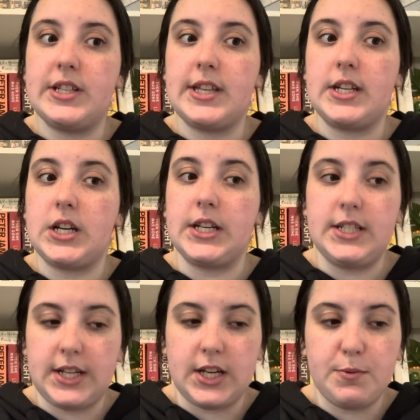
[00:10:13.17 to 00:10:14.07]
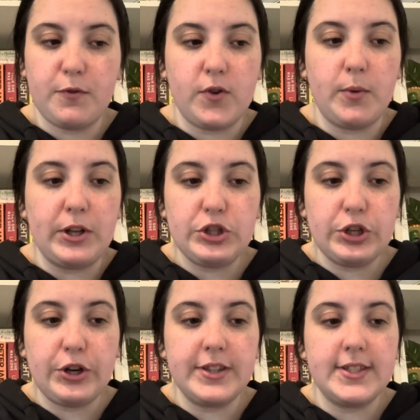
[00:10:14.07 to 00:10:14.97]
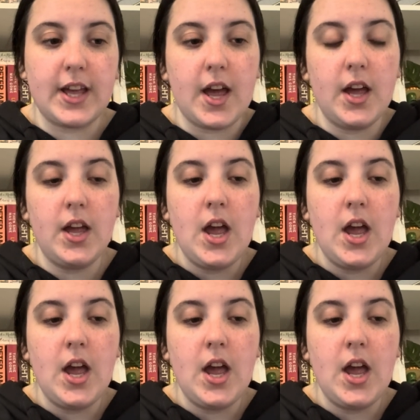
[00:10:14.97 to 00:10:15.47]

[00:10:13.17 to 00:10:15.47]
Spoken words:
than I did before I went to the concert.